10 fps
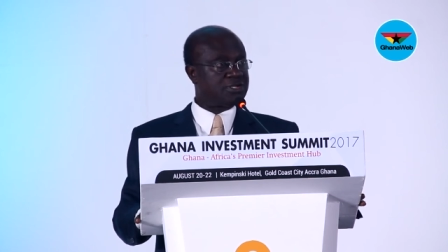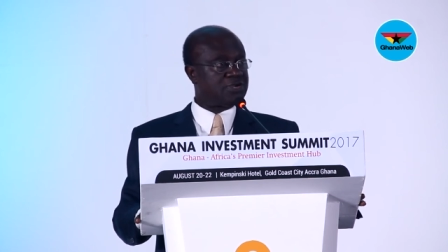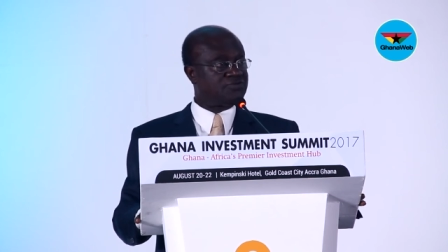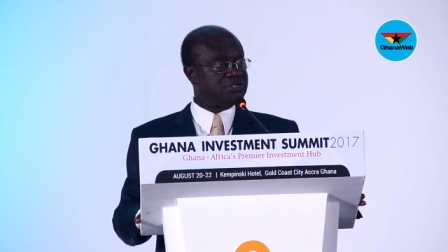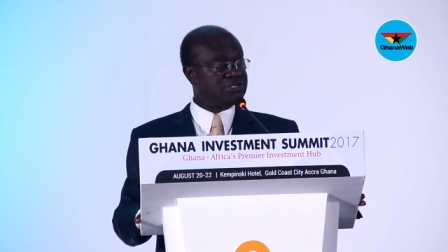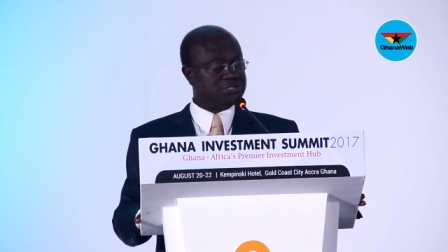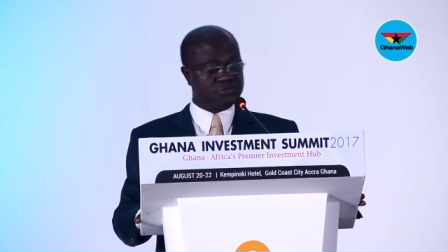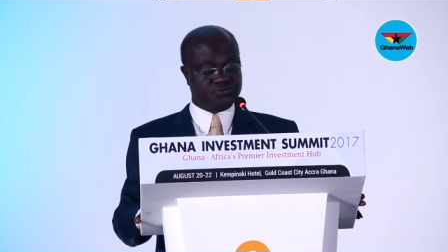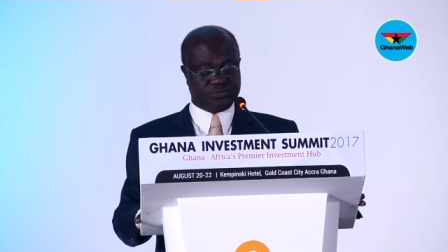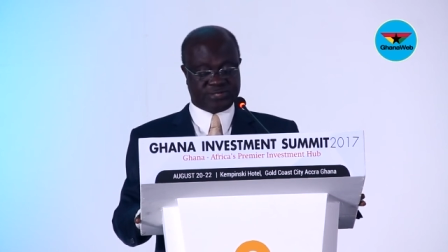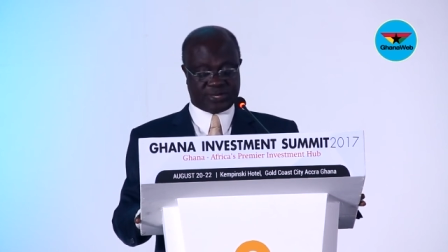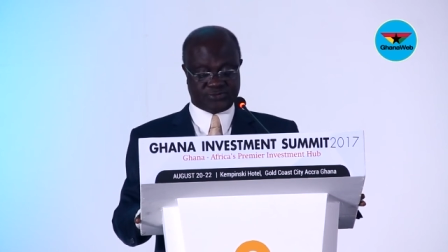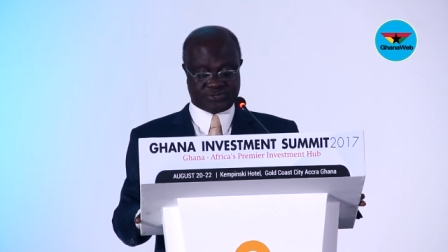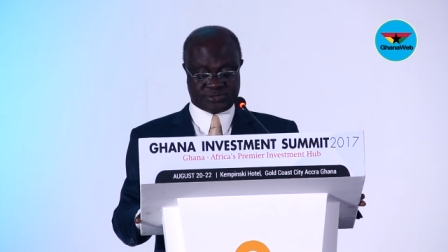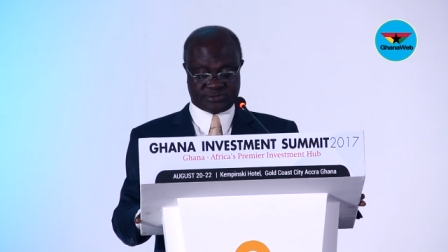After the year
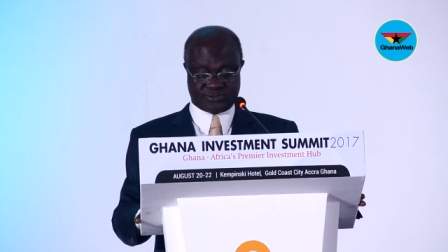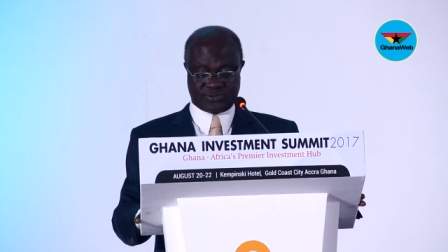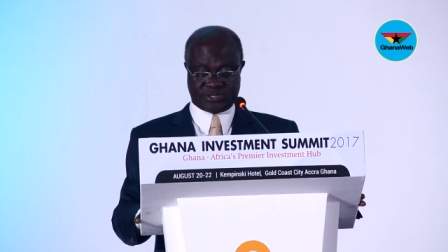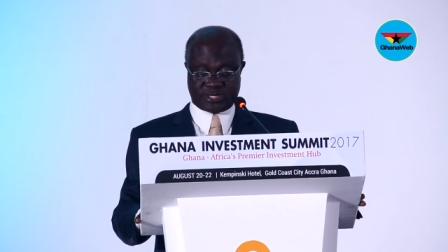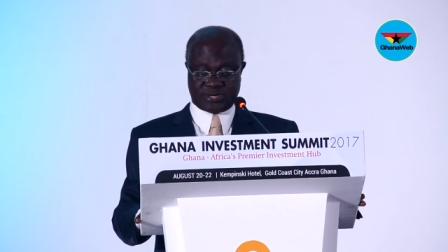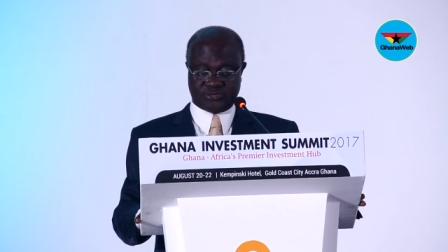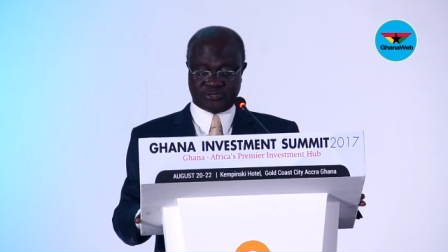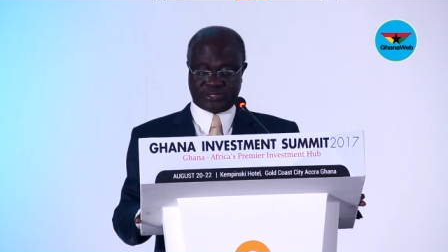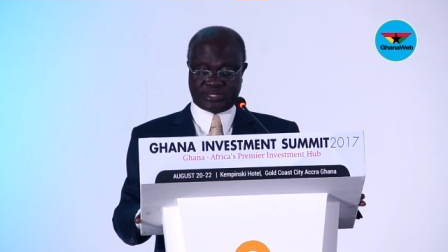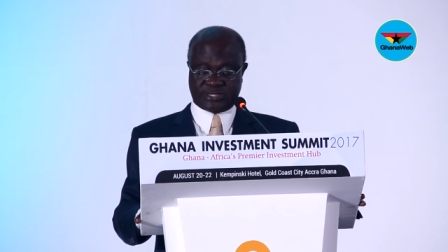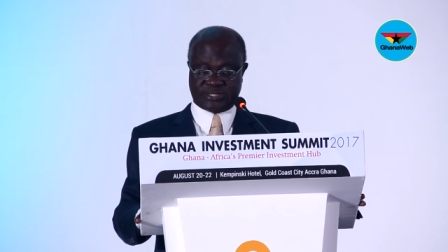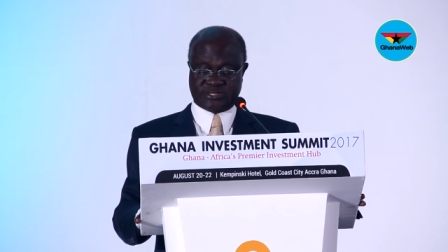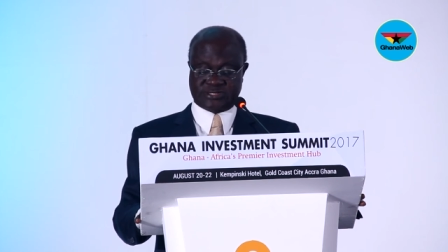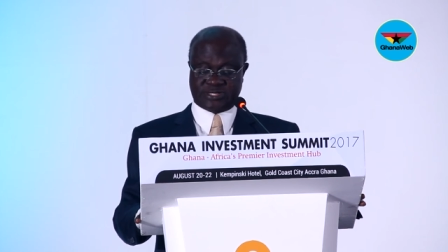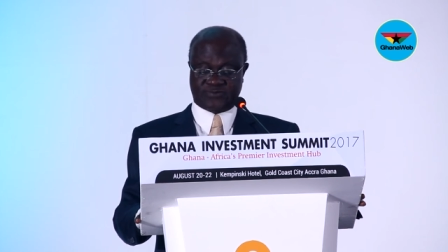2000, when the country declared
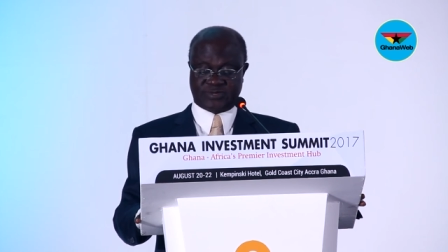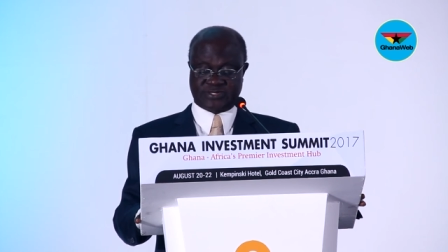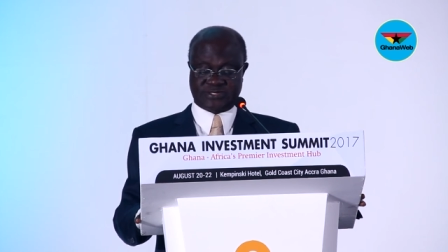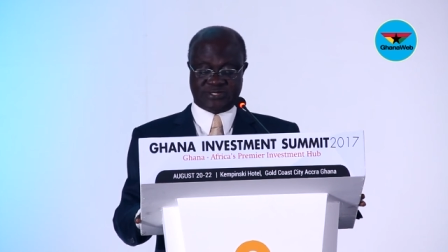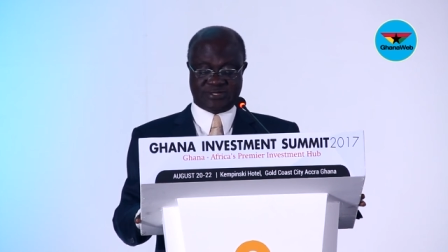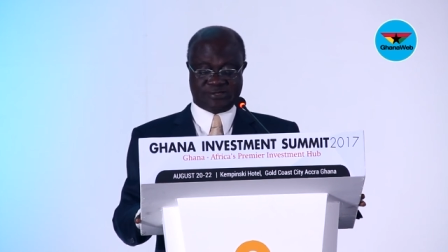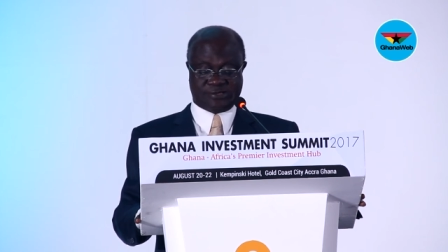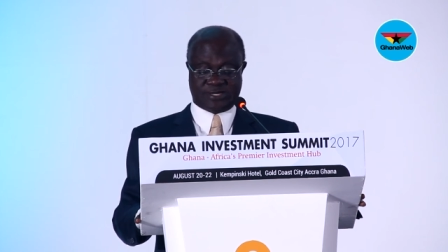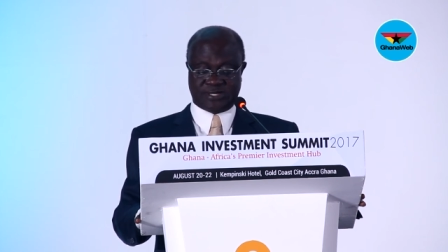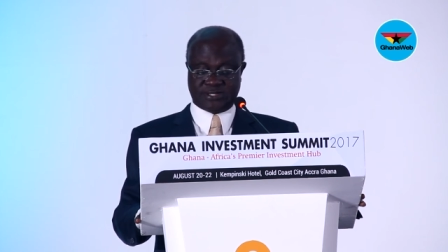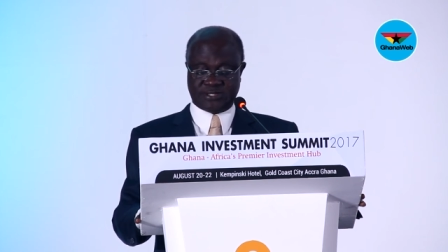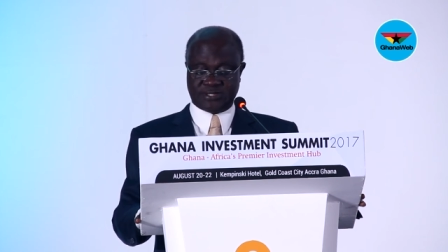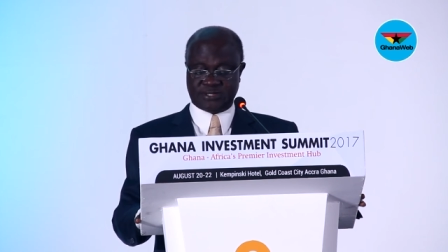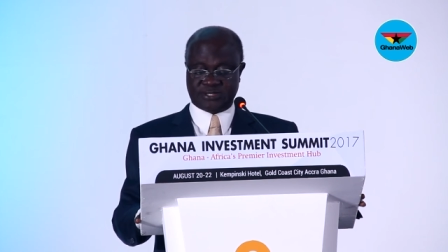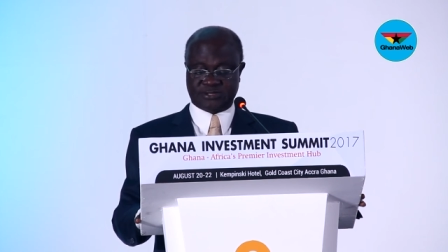itself as a highly
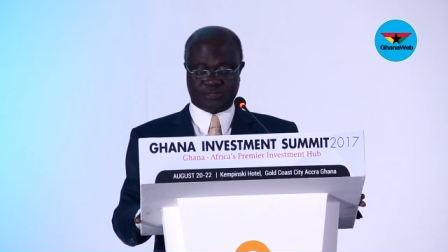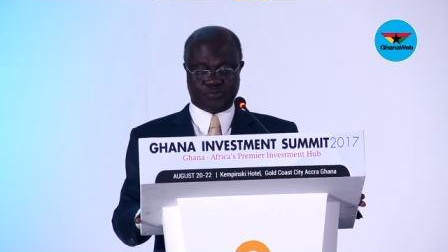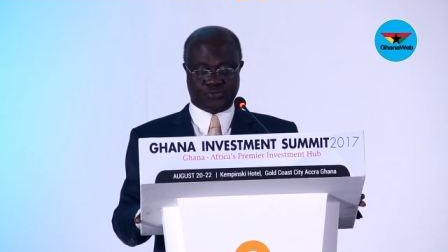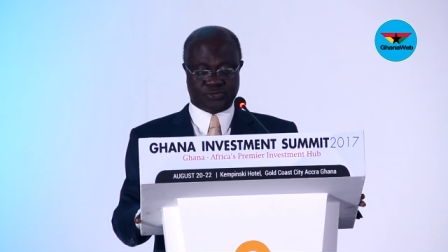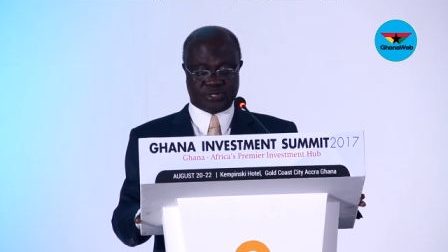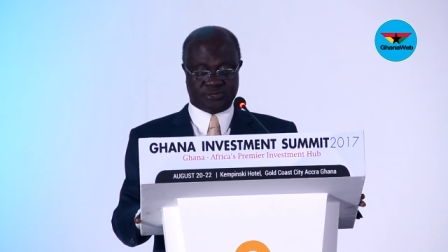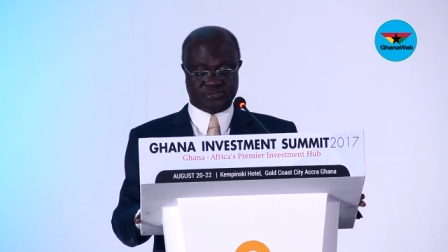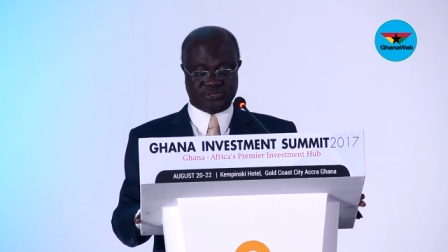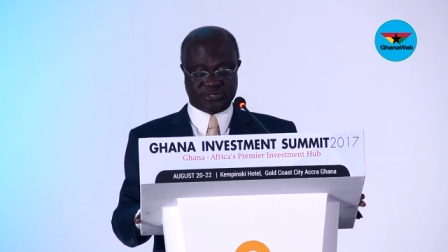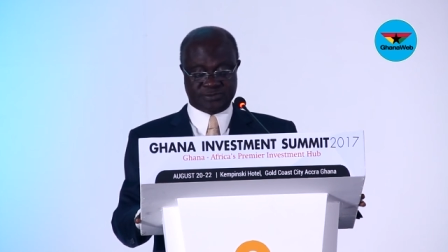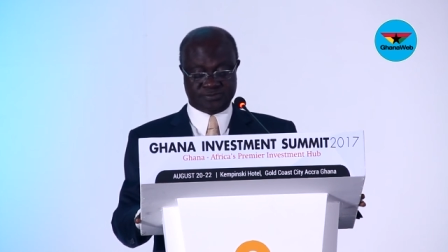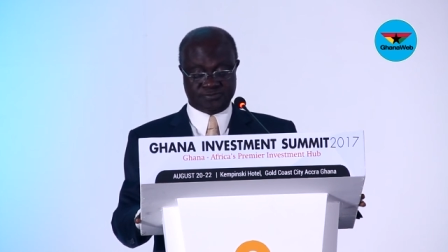indebted poor country,